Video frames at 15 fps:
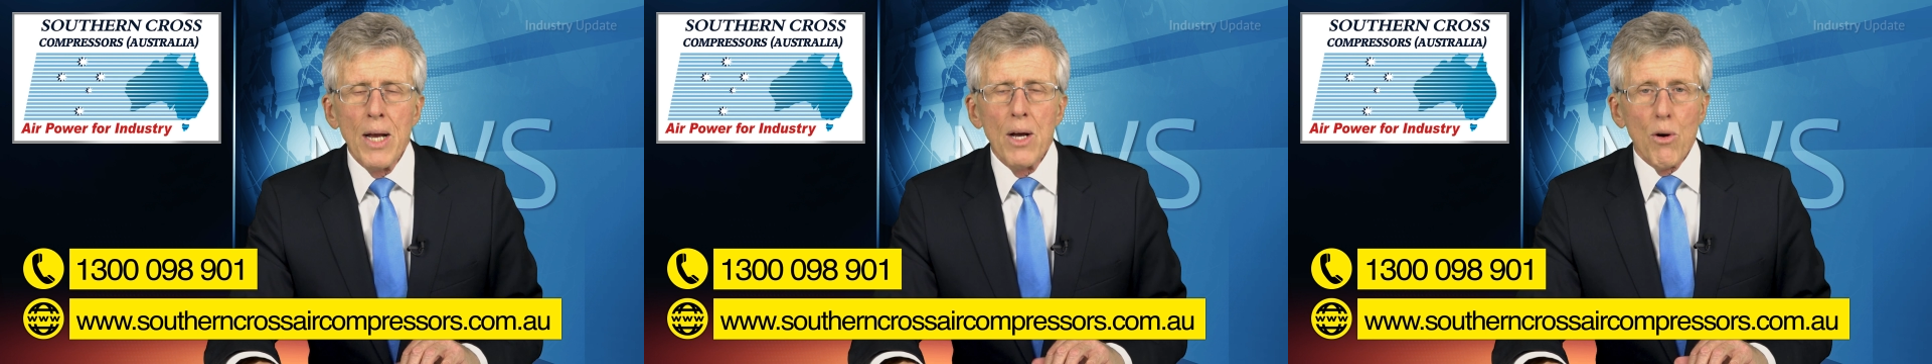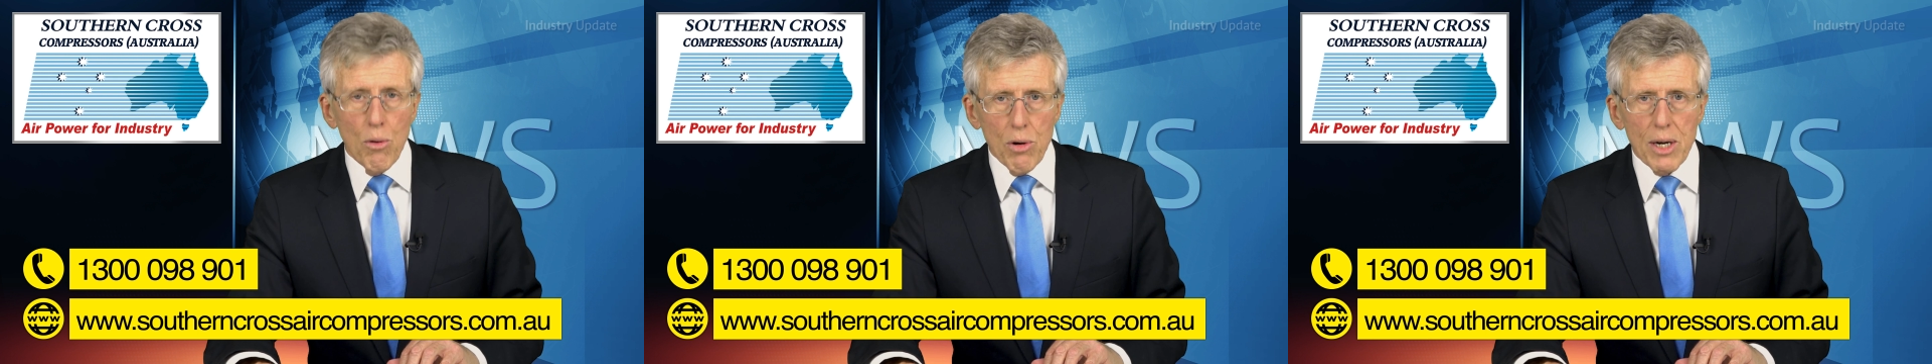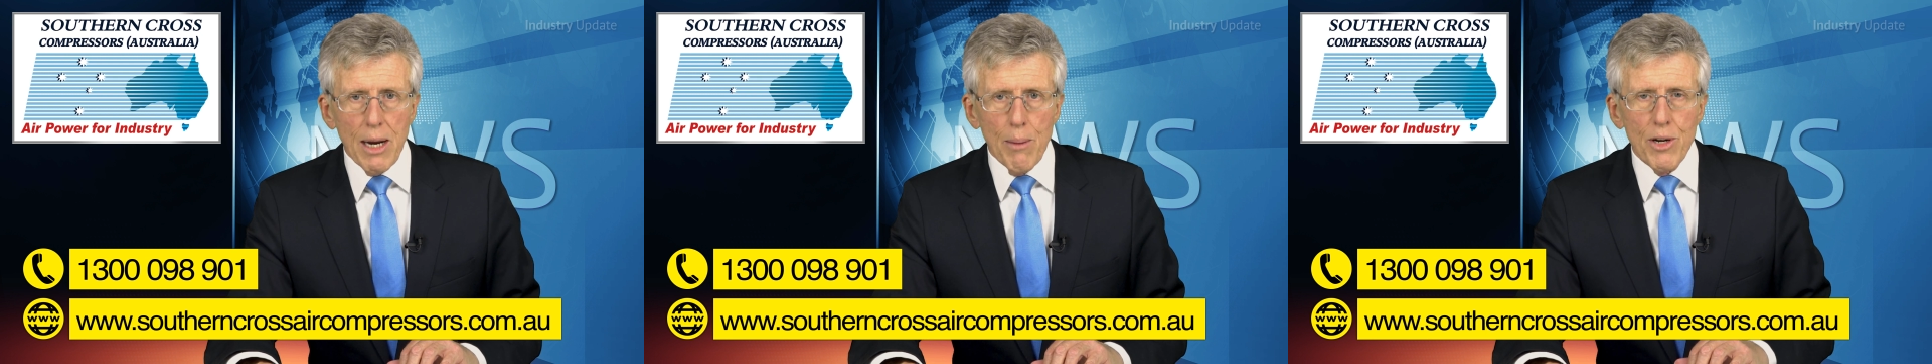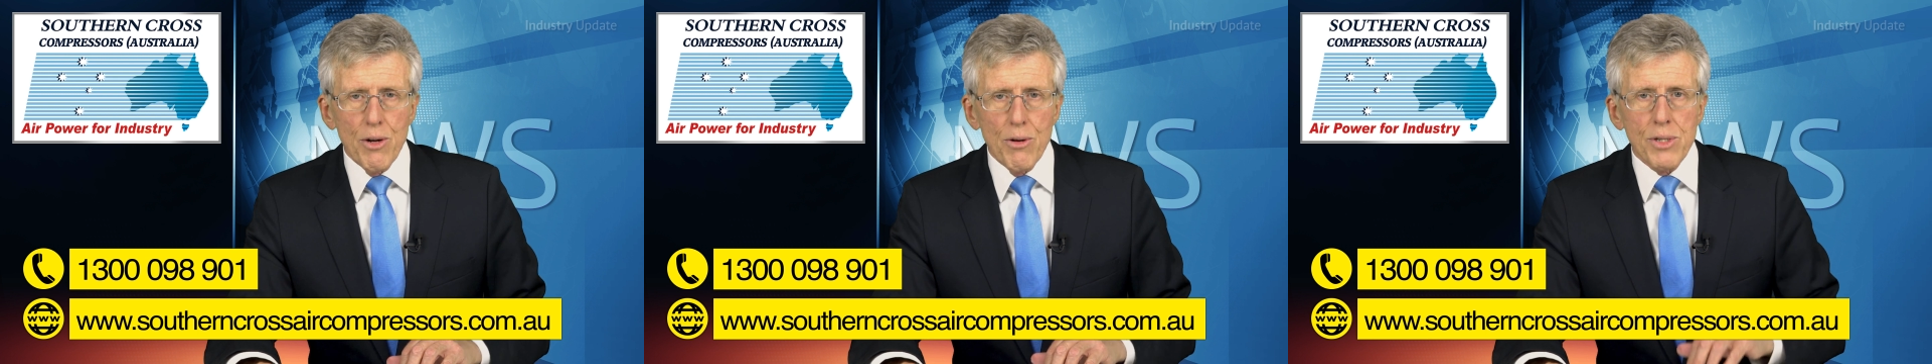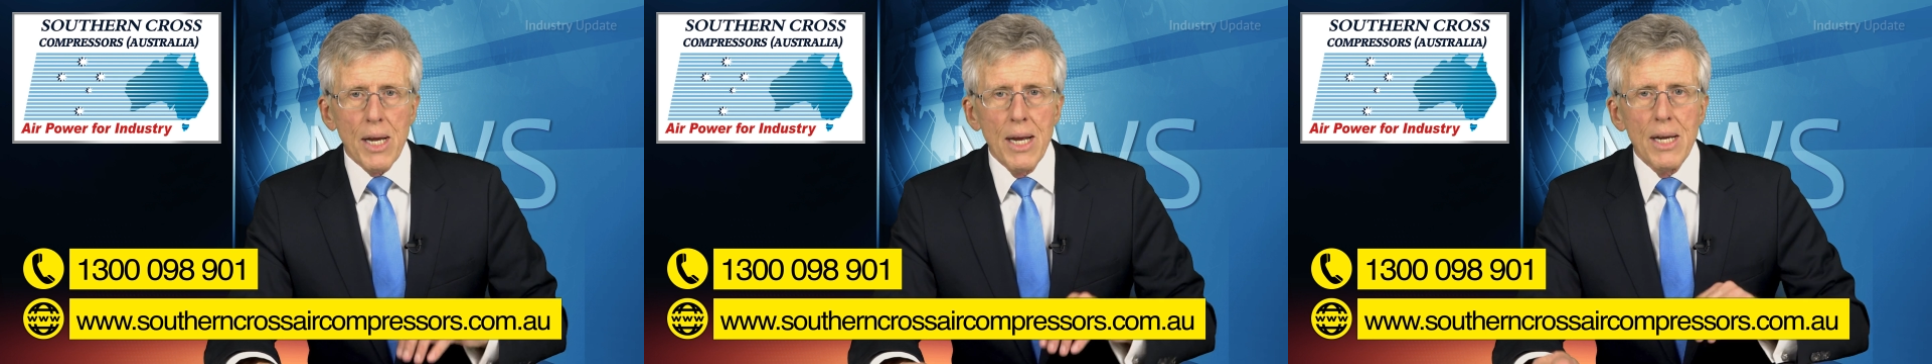all the
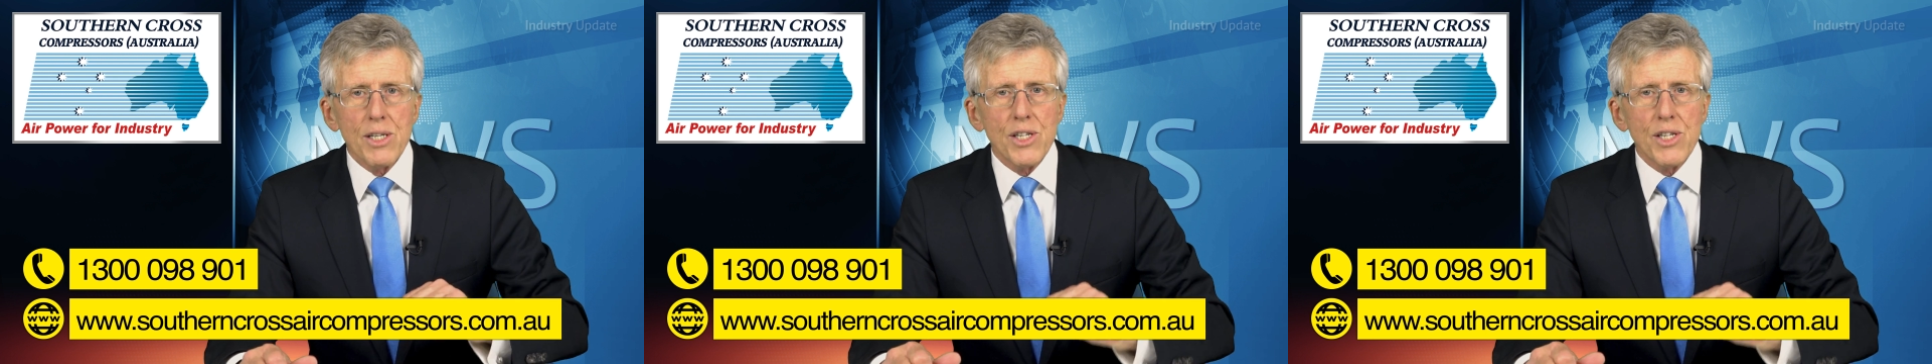W's